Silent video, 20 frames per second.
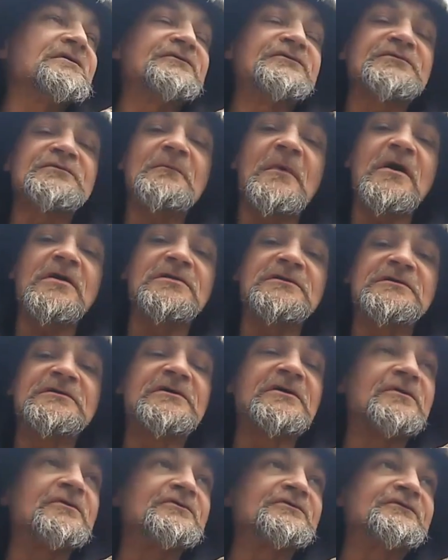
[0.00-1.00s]
are smaller
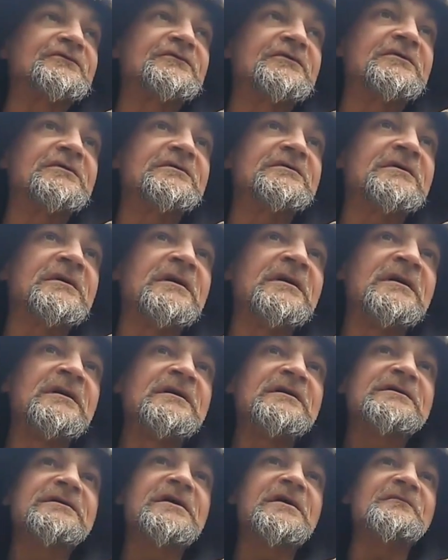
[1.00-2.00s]
goals to
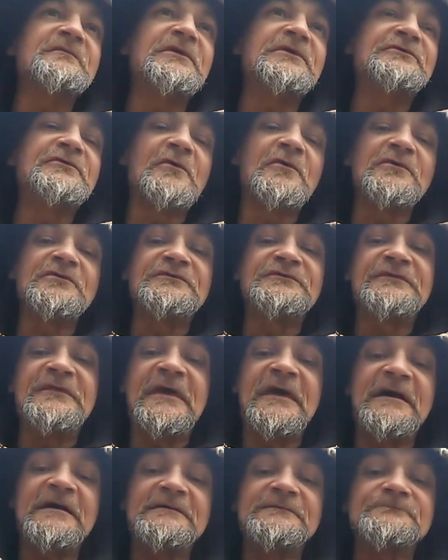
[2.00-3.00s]
get me towards
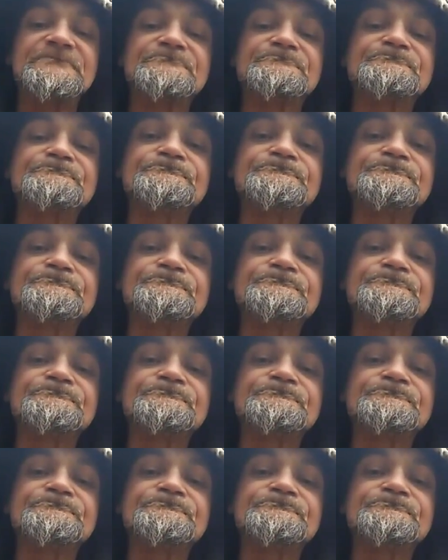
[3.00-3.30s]
that.